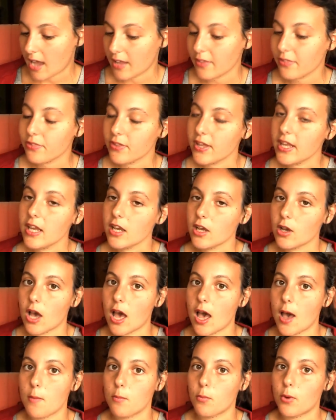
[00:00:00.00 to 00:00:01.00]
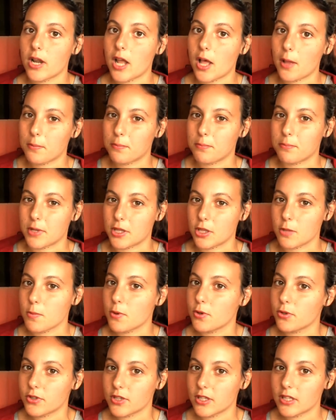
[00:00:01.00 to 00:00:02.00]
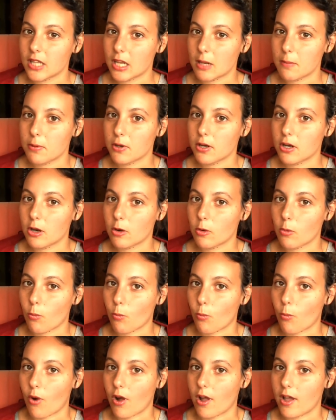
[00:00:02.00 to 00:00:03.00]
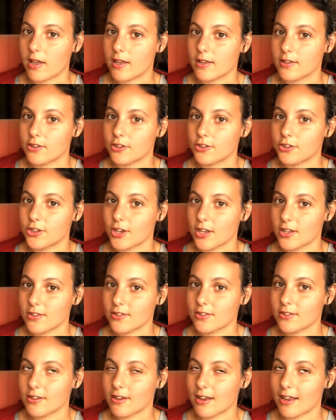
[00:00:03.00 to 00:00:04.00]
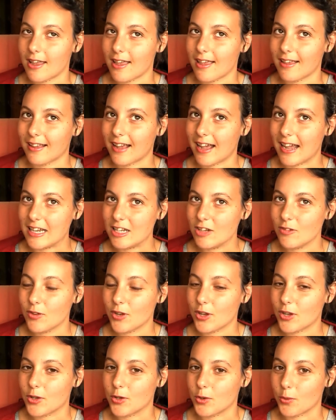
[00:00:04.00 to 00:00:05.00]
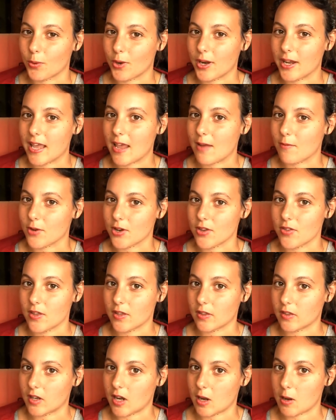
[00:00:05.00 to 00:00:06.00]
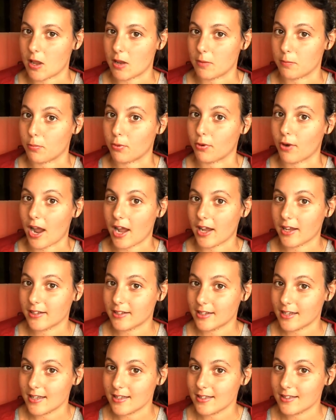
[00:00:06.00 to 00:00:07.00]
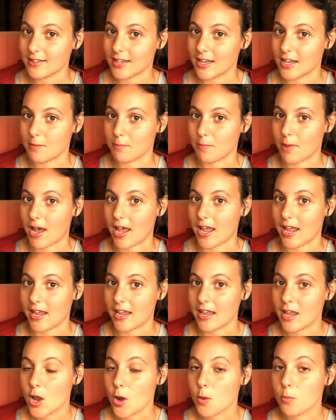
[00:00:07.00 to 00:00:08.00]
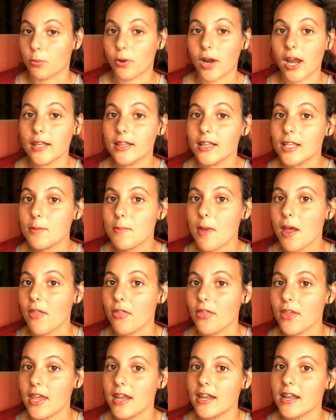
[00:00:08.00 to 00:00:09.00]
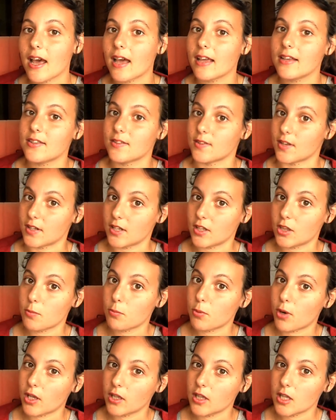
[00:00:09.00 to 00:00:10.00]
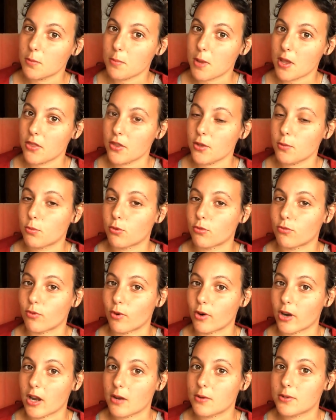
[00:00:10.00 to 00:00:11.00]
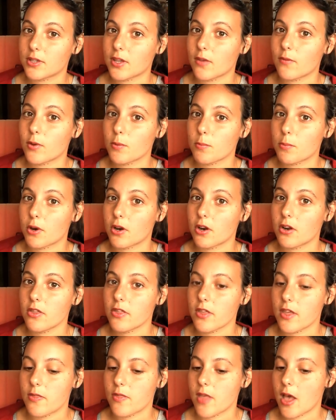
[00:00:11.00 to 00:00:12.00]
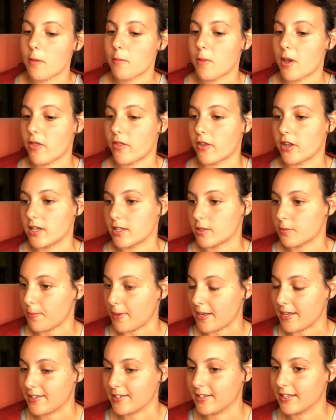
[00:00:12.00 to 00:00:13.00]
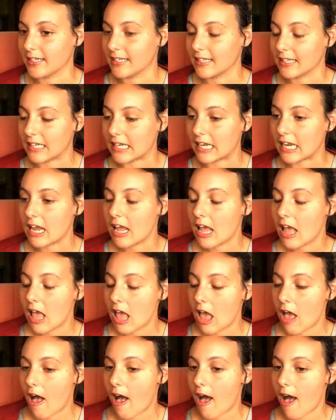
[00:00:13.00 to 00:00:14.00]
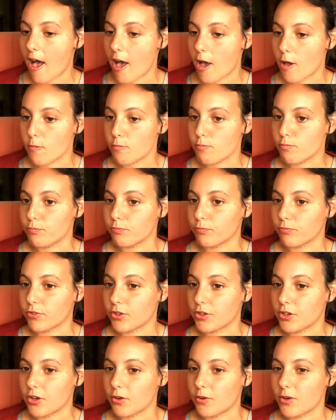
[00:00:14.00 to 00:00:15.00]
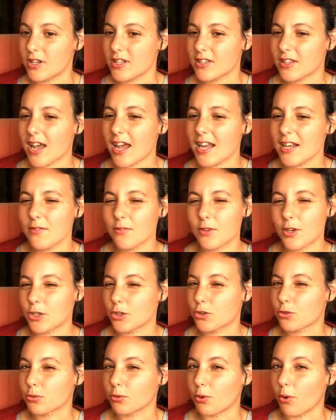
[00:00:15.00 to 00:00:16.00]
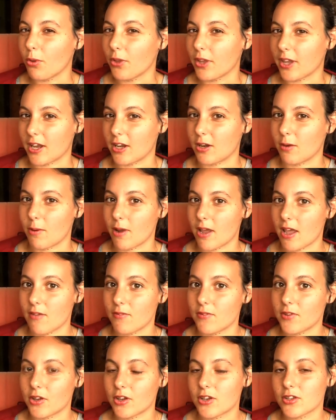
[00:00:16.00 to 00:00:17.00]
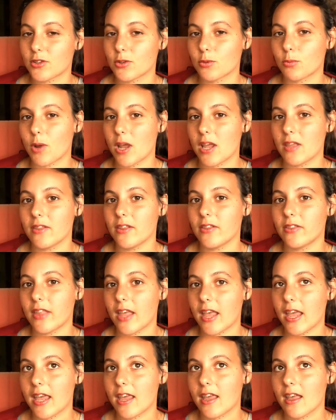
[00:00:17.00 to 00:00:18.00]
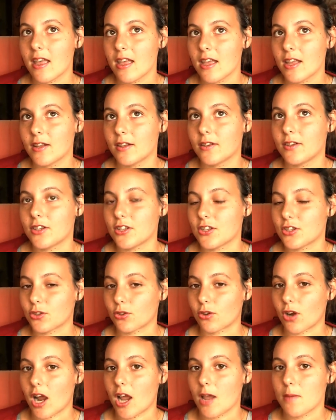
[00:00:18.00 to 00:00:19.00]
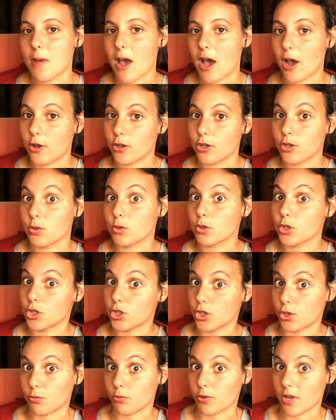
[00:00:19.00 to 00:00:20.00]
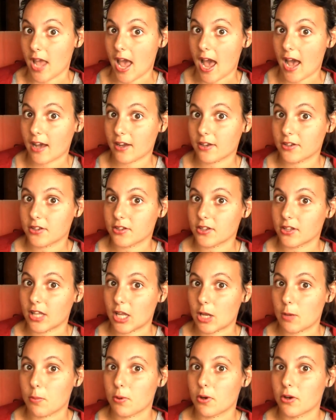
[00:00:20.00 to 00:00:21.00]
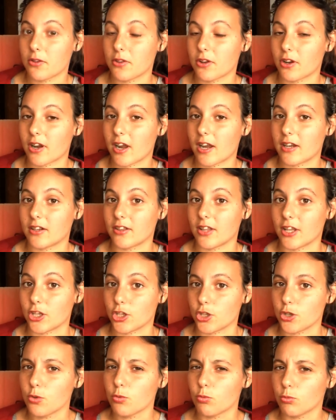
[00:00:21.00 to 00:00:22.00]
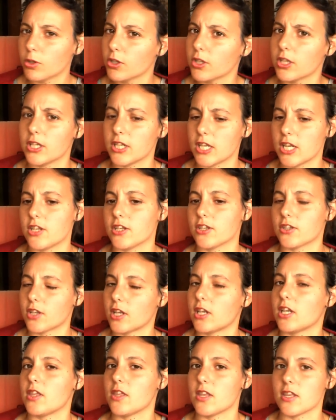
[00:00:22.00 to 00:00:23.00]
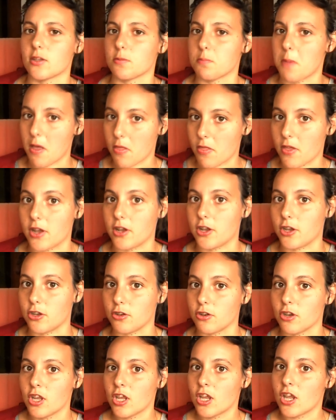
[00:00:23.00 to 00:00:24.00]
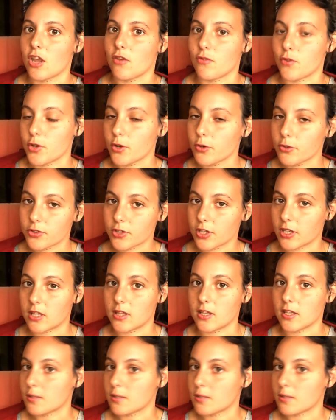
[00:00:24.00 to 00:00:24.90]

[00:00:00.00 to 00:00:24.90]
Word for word: I think um, what helped me the most in labor was just kind of ignoring everything that I had practiced in my Bradley method. I studied the Bradley method before I was giving birth and that method is basically, um, you know, it's kind of controlling in a way I feel because the way that they describe how you should react to labor. They're kind of like, you really need to study this method, and if you don't study